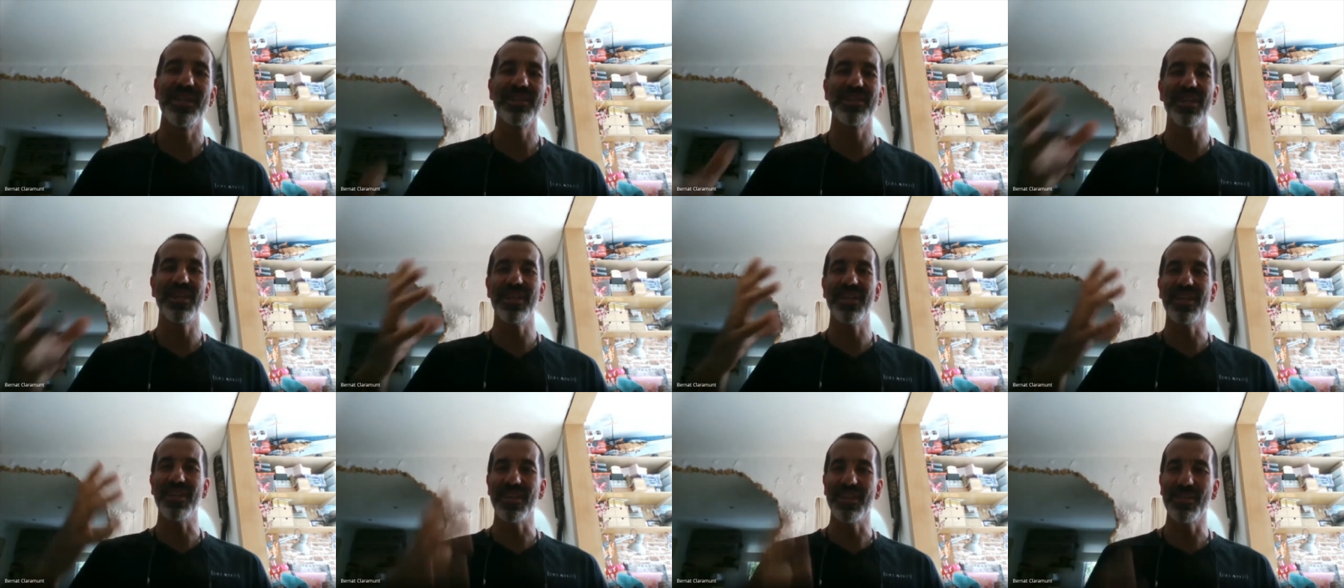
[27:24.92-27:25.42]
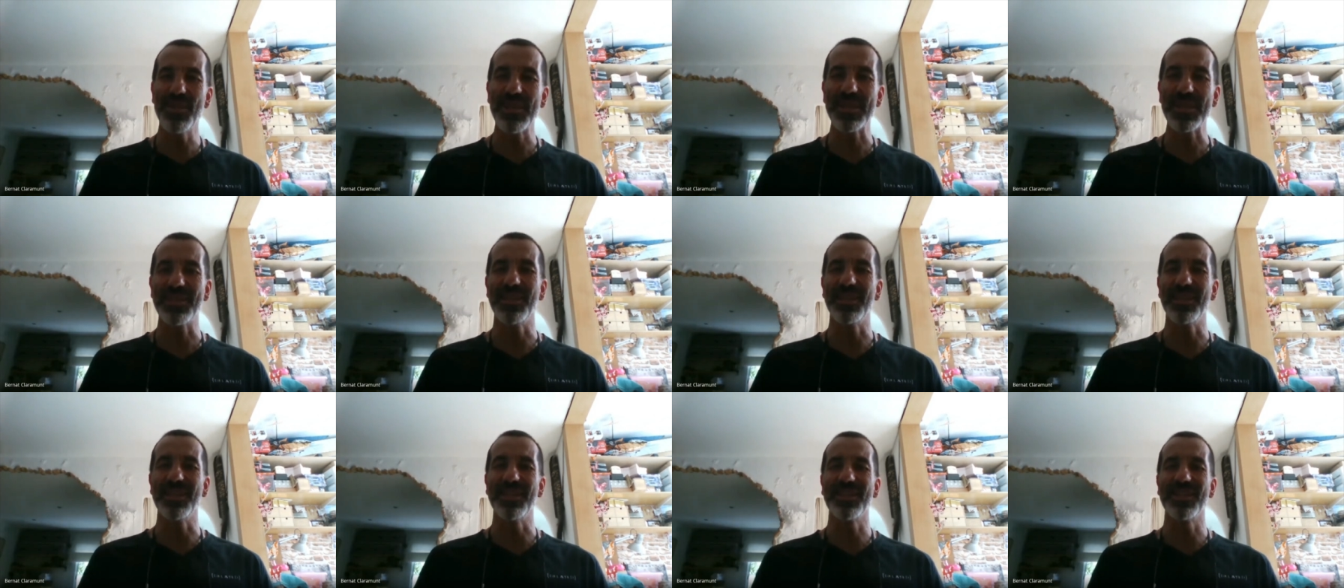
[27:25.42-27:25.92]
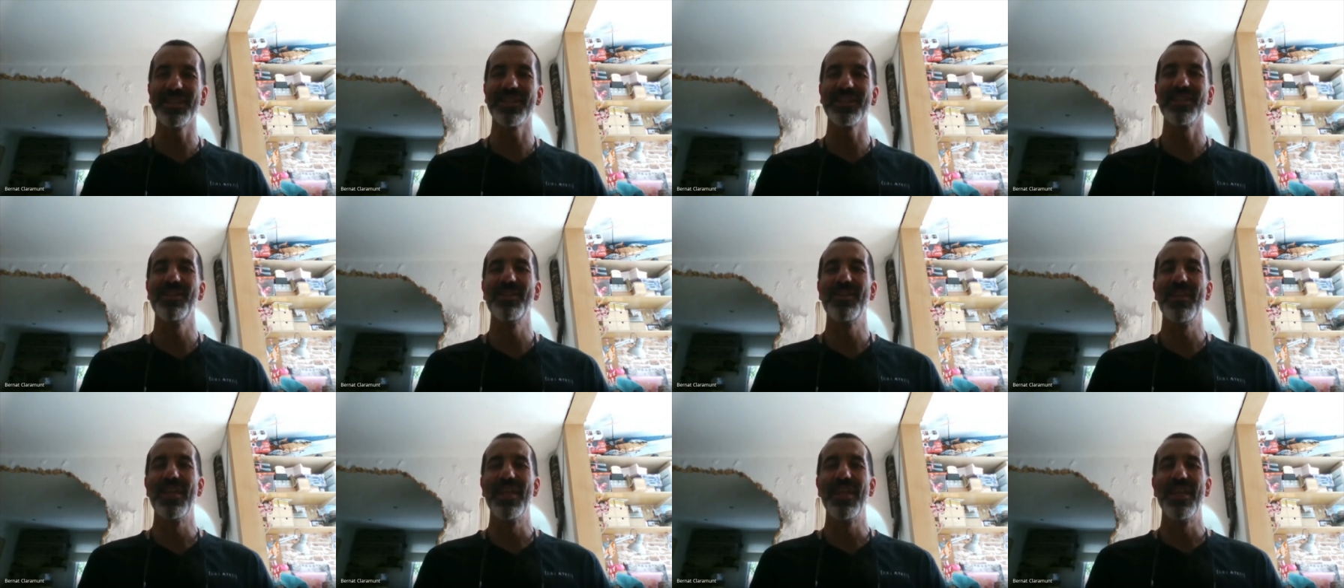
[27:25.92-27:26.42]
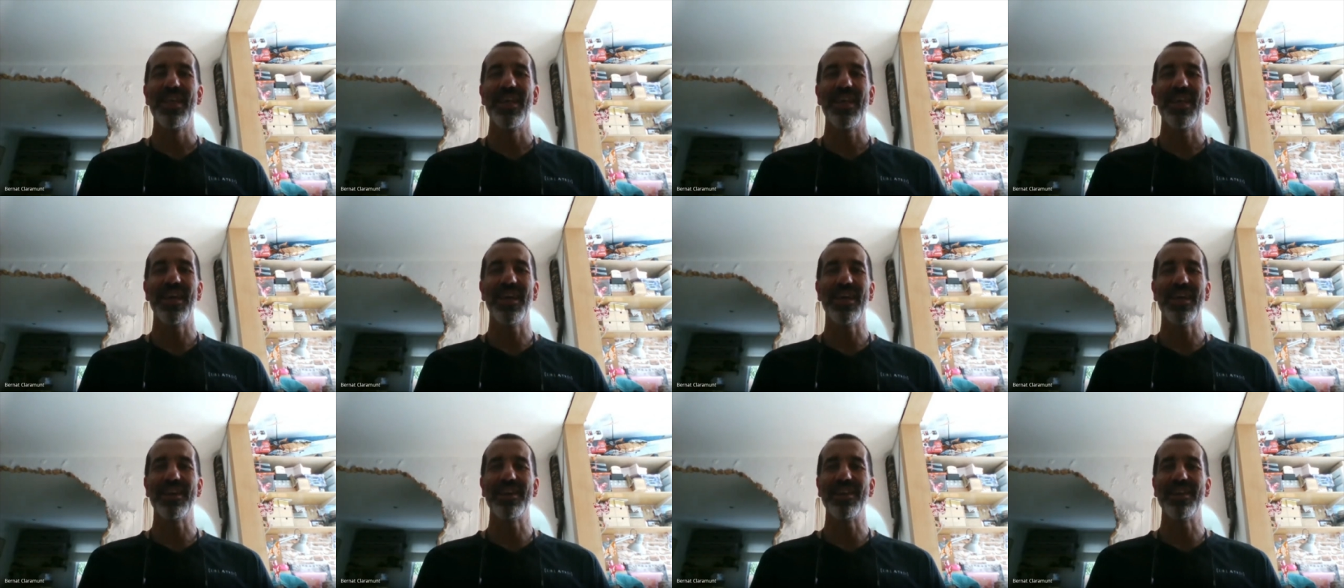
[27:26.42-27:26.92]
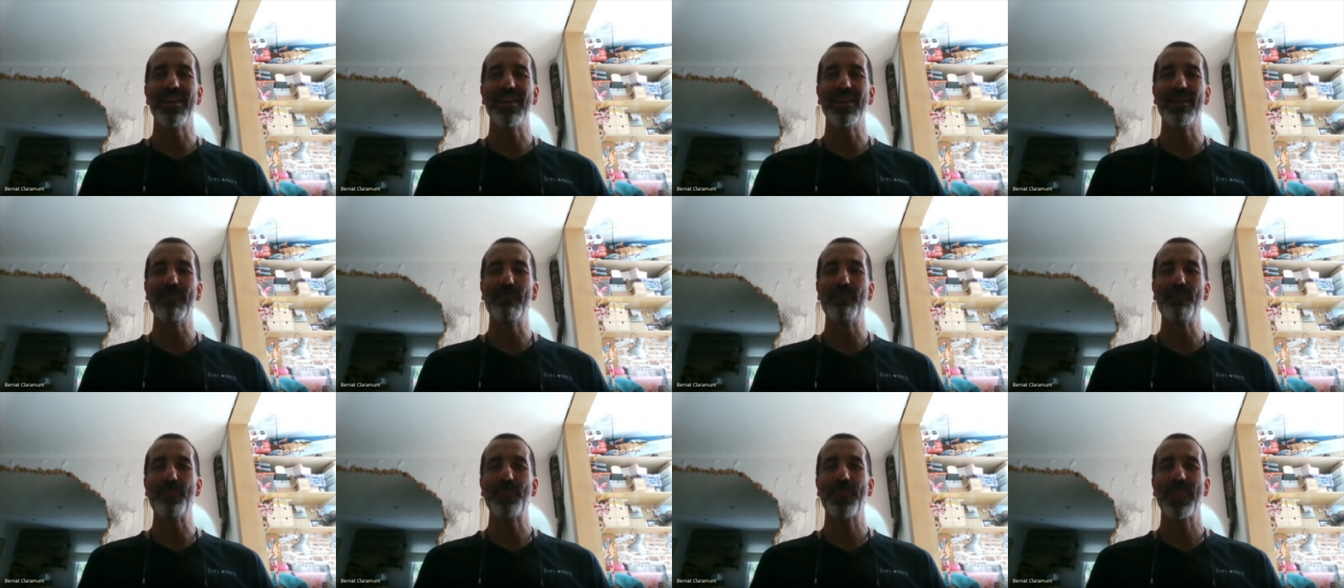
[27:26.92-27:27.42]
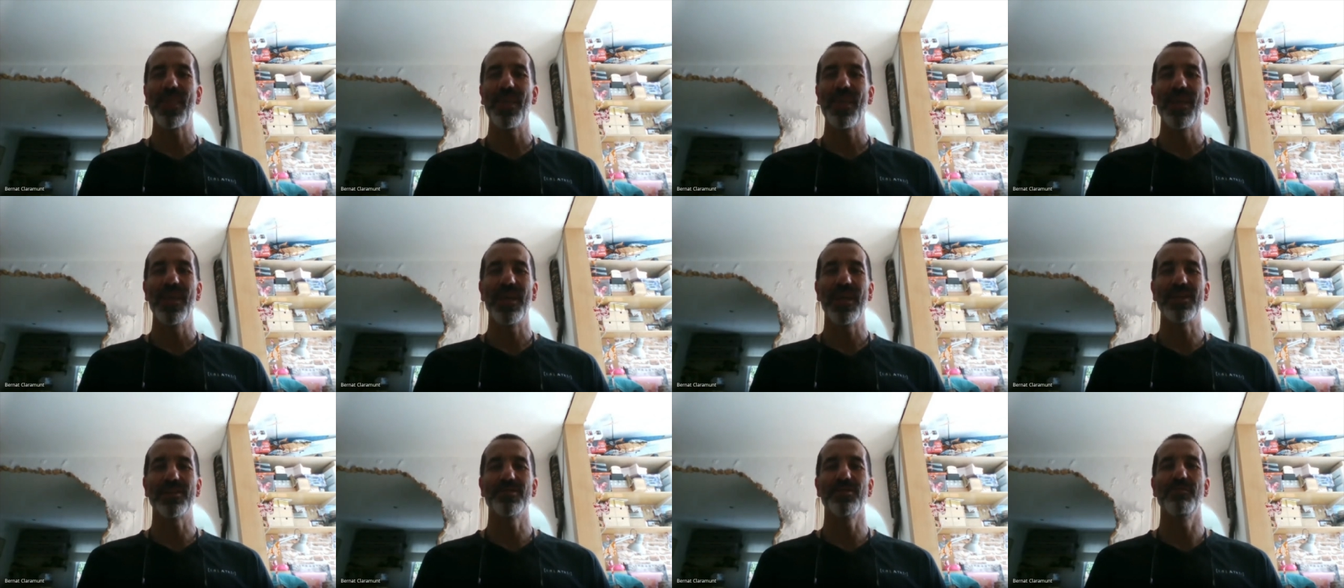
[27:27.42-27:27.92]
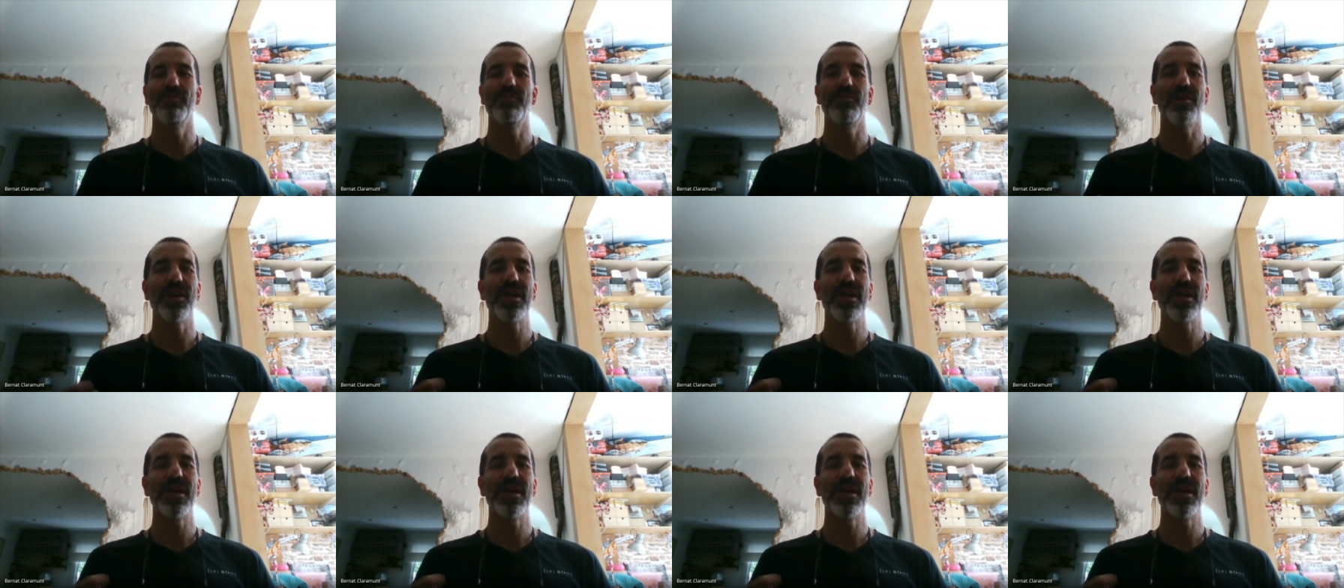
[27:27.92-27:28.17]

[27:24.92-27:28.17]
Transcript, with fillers: taken in the big cities. And, um, and so for